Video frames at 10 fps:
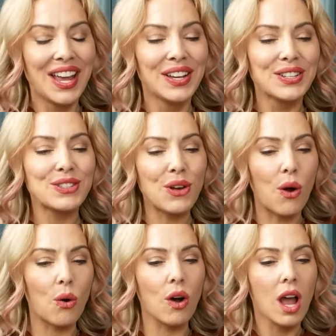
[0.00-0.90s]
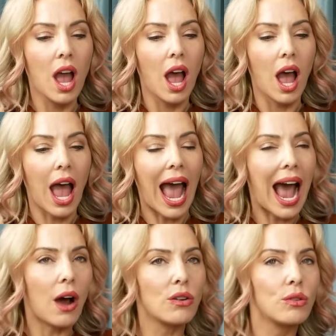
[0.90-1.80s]
So
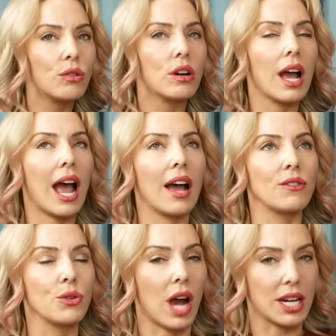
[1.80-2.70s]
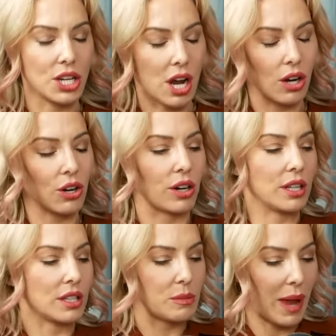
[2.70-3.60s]
how have you gotten younger
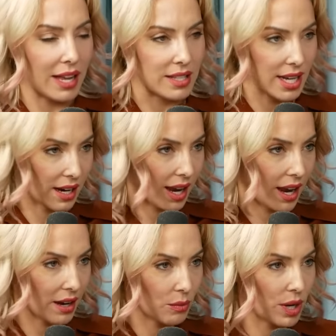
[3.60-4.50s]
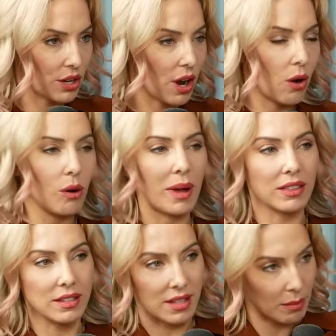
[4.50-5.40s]
in this past decade? We know about
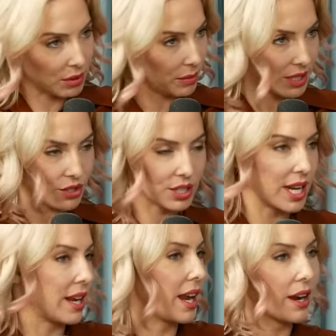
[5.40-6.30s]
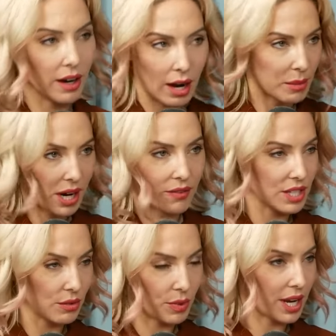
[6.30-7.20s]
the supplements you're taking. I mean,
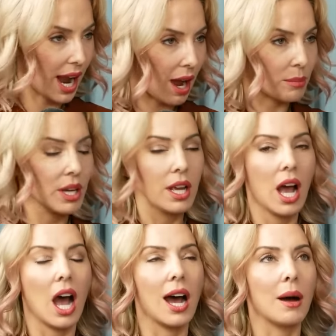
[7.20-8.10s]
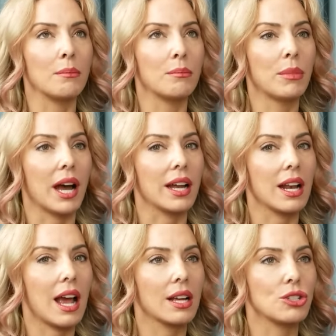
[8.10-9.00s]
obviously recap, but
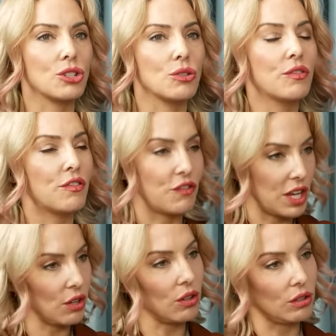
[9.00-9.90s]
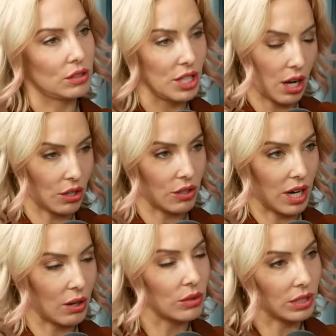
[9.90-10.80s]
do you feel younger,
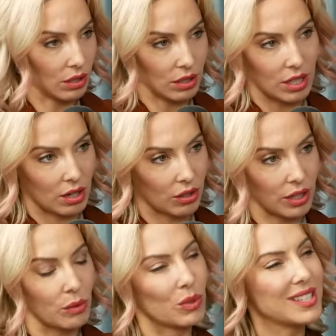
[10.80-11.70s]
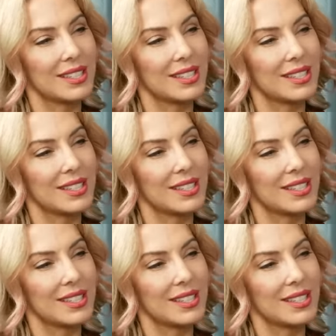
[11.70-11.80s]
not only look younger? And what's the